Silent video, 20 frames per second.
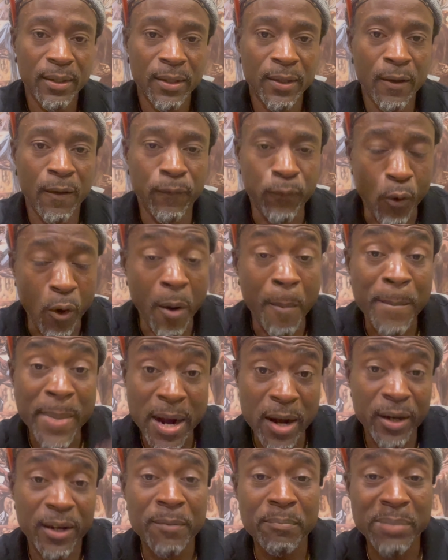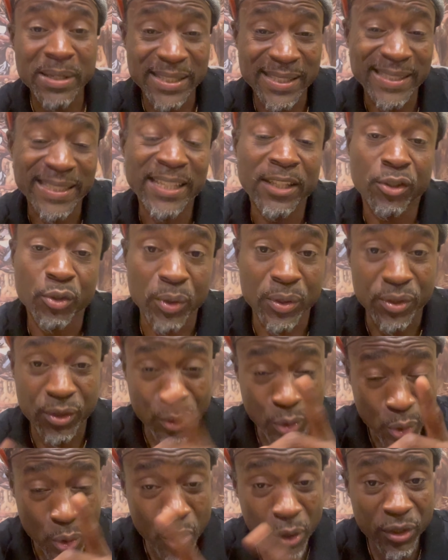for American business interests.
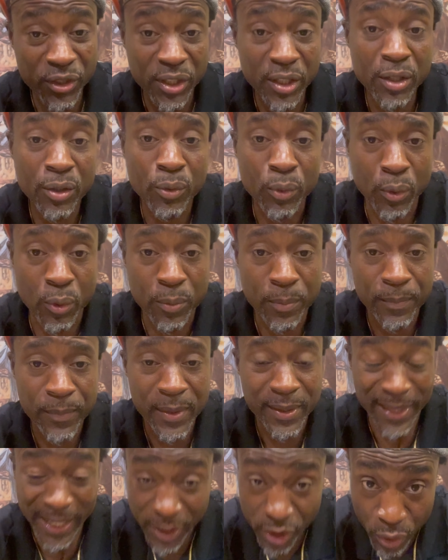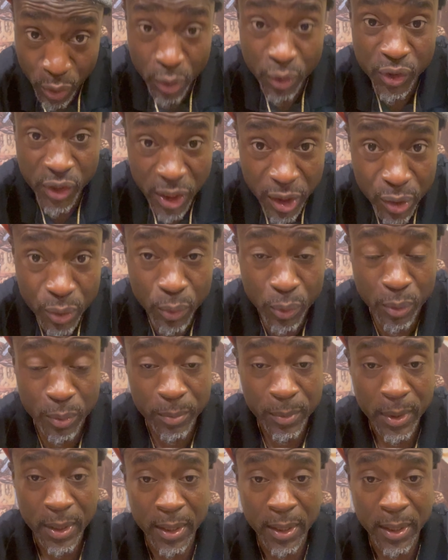New York City Group. Thanks to New York City Group.